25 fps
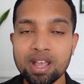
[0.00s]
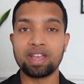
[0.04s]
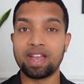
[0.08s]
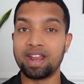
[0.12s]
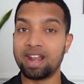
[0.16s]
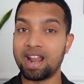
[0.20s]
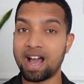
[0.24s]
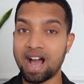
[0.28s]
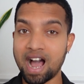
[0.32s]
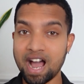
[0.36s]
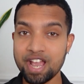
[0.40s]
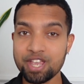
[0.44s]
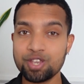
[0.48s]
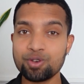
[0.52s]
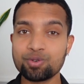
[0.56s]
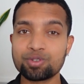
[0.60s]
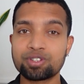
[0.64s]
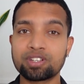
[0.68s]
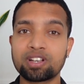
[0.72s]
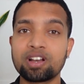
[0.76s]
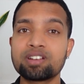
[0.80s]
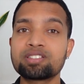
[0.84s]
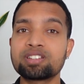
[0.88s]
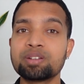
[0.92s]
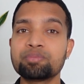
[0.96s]
and I use
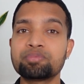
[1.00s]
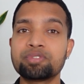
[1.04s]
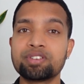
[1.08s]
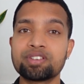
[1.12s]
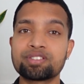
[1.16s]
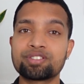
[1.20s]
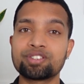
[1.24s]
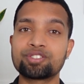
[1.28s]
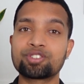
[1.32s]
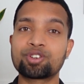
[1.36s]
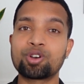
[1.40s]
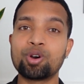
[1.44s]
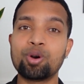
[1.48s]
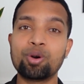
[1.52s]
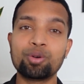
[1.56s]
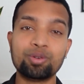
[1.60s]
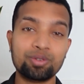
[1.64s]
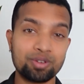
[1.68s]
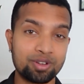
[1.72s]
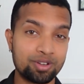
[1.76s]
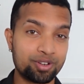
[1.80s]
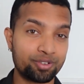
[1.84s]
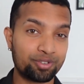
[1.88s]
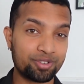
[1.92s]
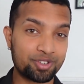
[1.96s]
custom CSS code
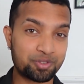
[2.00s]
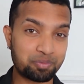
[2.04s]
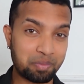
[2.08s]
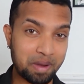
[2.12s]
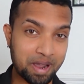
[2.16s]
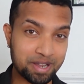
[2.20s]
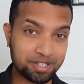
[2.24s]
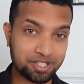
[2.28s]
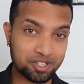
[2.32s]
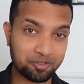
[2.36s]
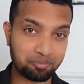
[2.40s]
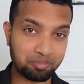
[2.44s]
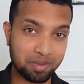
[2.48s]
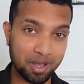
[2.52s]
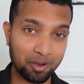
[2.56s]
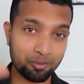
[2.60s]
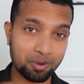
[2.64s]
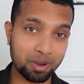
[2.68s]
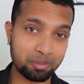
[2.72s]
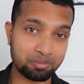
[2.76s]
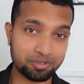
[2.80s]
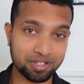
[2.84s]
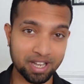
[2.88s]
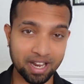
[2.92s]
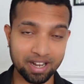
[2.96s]
to spice up my
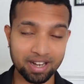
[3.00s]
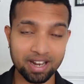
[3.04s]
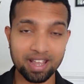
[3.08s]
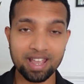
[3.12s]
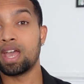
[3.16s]
website.